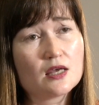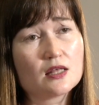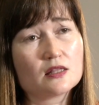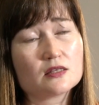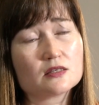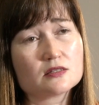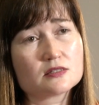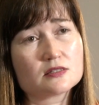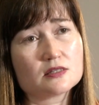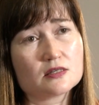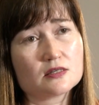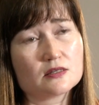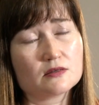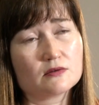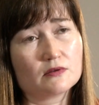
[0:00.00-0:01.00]
There's
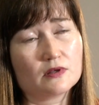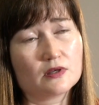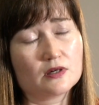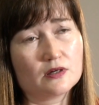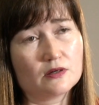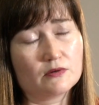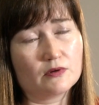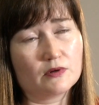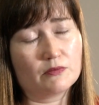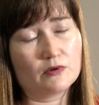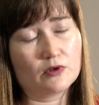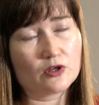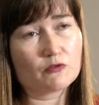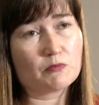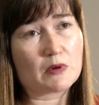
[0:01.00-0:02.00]
a
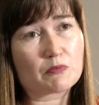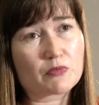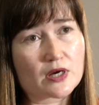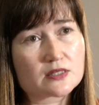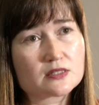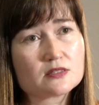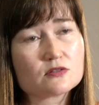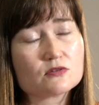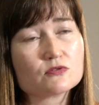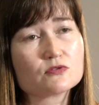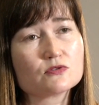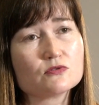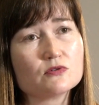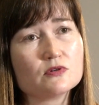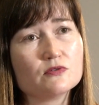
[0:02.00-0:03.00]
lot of my practice
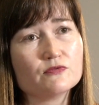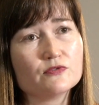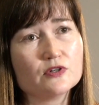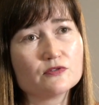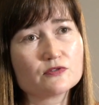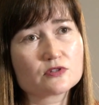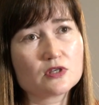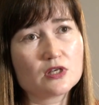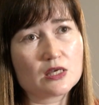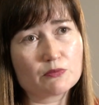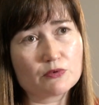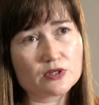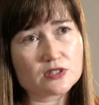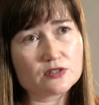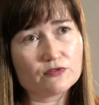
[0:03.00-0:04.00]
also involves
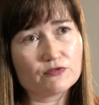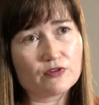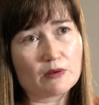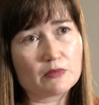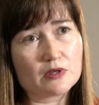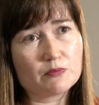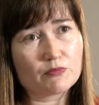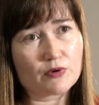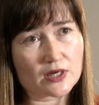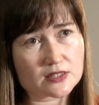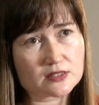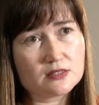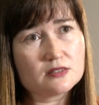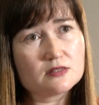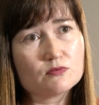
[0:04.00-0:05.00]
collaborative family practice,